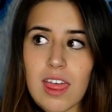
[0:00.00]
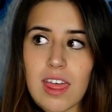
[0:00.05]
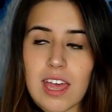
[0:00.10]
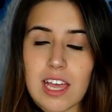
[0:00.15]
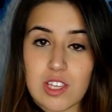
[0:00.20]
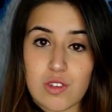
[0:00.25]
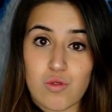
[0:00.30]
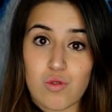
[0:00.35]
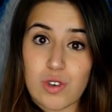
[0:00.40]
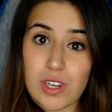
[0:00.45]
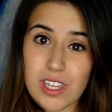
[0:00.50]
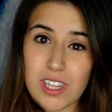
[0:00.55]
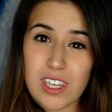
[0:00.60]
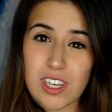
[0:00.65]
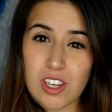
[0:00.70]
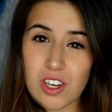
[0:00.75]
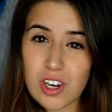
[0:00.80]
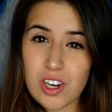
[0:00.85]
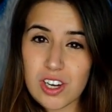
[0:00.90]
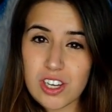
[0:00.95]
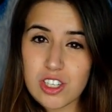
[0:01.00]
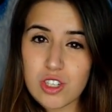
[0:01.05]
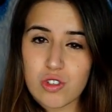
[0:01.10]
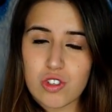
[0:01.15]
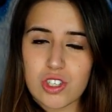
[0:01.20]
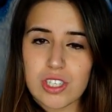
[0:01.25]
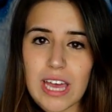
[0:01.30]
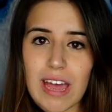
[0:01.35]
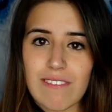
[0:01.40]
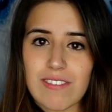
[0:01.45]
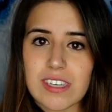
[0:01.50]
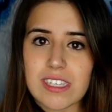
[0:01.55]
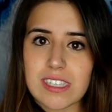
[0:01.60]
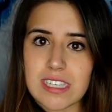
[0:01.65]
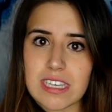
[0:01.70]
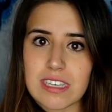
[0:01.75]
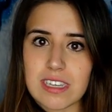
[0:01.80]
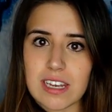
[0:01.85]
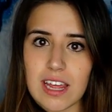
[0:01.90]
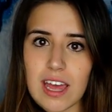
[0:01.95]
It's really good. You just have to
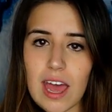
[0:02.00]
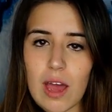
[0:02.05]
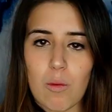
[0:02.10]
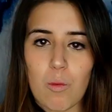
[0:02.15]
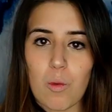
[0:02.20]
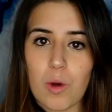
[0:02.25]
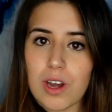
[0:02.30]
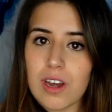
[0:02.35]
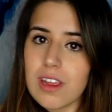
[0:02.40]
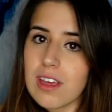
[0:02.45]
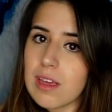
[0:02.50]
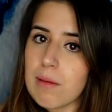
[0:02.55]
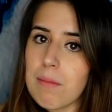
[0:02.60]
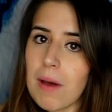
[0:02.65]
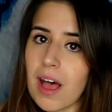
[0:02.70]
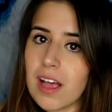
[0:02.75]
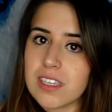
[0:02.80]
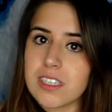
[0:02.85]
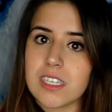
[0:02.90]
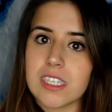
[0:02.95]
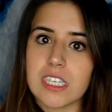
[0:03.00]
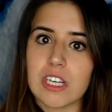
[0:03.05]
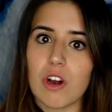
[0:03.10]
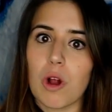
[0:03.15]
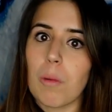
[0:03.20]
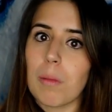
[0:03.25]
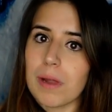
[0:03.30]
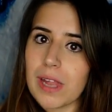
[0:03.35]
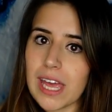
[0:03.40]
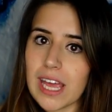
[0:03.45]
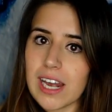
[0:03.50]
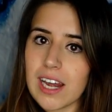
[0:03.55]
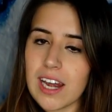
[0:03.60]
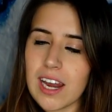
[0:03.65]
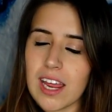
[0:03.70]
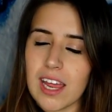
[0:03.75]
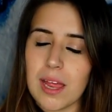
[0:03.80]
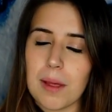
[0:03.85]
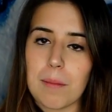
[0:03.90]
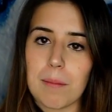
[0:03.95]
season it. I wouldn't eat Pasta Zero plain,
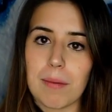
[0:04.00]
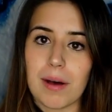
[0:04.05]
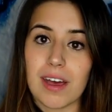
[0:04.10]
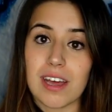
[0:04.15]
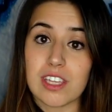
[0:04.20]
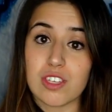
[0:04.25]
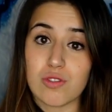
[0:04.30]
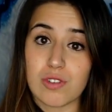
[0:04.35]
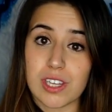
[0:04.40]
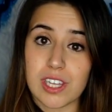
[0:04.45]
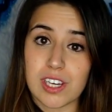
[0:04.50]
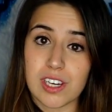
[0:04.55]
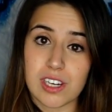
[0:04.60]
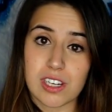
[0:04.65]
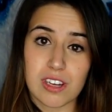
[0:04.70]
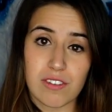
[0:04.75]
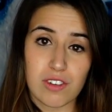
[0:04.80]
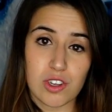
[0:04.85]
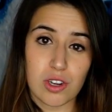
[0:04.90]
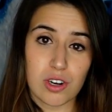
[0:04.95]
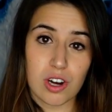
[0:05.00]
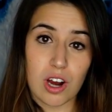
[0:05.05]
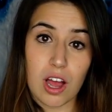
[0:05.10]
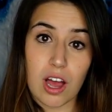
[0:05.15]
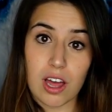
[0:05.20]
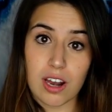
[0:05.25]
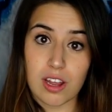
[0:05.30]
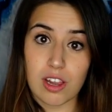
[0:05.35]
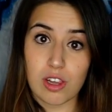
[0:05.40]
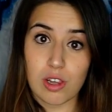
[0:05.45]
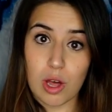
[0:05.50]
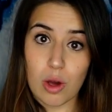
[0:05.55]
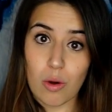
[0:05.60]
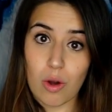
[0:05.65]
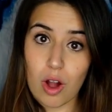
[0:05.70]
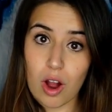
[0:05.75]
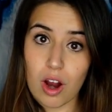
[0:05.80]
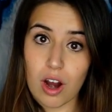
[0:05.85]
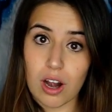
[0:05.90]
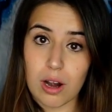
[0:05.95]
but it's really good if you're on a low
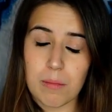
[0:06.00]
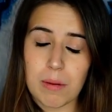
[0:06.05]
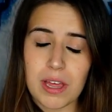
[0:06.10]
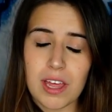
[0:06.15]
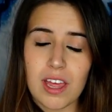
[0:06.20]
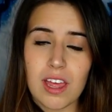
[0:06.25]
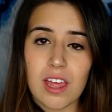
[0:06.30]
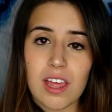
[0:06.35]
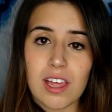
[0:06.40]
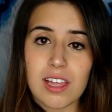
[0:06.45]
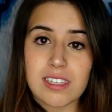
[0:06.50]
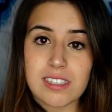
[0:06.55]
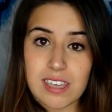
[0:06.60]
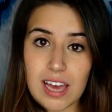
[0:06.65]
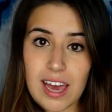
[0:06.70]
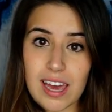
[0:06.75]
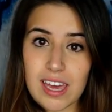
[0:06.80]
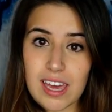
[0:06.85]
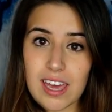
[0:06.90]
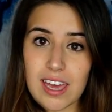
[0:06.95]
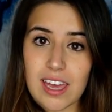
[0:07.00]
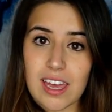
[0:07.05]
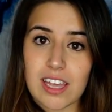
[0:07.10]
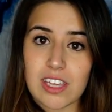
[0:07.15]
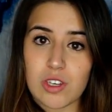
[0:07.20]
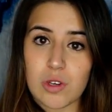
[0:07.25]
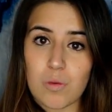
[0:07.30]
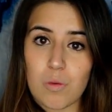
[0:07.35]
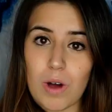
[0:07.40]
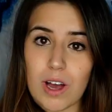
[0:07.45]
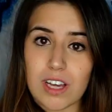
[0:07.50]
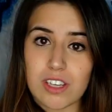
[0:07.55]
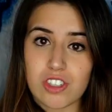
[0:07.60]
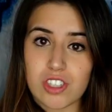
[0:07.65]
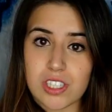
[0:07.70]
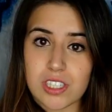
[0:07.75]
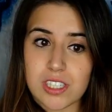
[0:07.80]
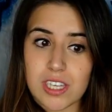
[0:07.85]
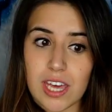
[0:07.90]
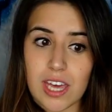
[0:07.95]
carb diet and you want
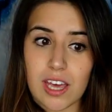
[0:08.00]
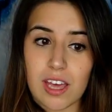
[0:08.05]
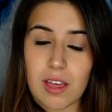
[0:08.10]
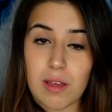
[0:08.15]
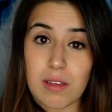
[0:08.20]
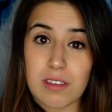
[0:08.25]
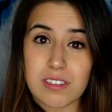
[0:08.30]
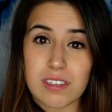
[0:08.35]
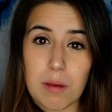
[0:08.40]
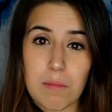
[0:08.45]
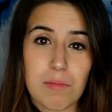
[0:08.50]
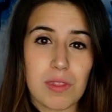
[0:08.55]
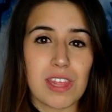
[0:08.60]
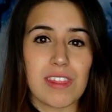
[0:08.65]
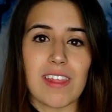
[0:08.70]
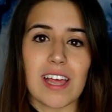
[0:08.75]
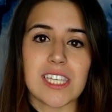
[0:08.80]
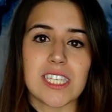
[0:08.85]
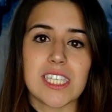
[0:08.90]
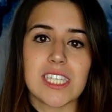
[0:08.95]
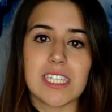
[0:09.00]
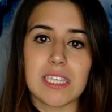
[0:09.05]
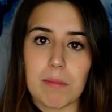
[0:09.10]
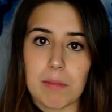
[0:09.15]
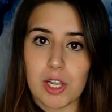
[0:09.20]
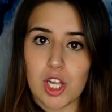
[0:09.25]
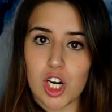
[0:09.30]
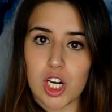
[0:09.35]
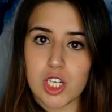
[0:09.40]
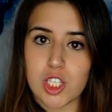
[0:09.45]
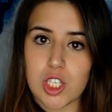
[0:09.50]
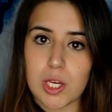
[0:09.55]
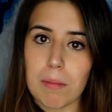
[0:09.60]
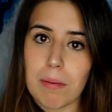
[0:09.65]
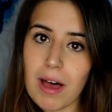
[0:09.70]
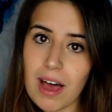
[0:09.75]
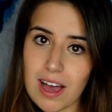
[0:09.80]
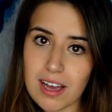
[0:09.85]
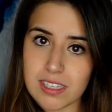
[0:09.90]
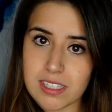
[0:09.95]
just like something that's similar to
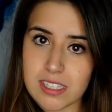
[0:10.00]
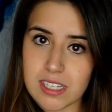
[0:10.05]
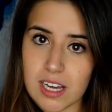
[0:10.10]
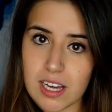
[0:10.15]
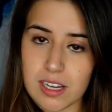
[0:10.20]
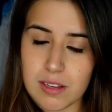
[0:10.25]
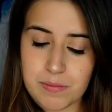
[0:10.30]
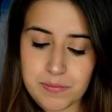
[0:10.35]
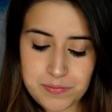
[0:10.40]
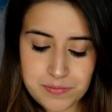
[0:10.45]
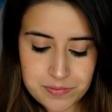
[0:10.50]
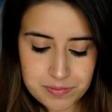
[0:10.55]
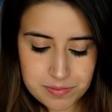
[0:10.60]
pasta.